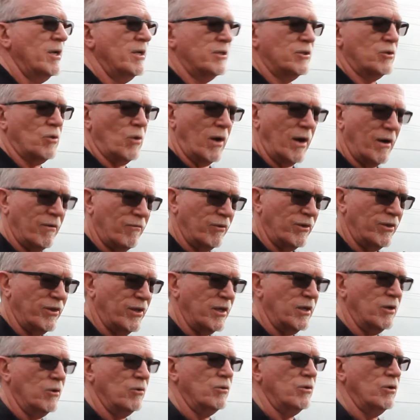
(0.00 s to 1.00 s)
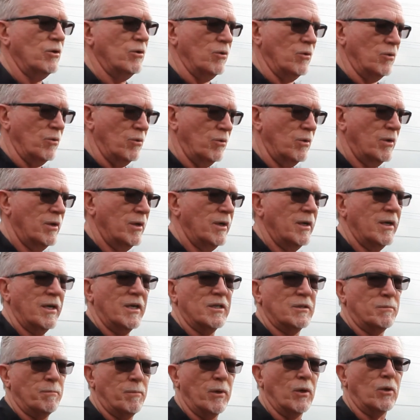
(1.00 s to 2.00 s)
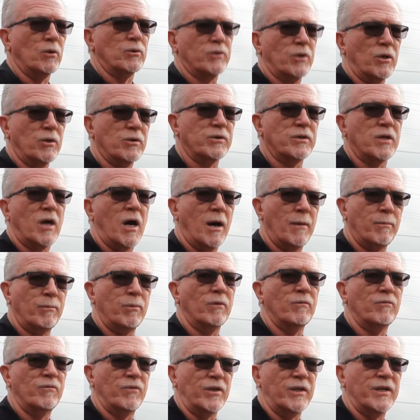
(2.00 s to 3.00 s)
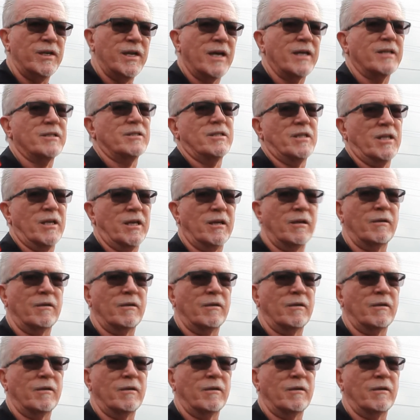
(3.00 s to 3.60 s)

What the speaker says: so everything you do is built on top of the next thing.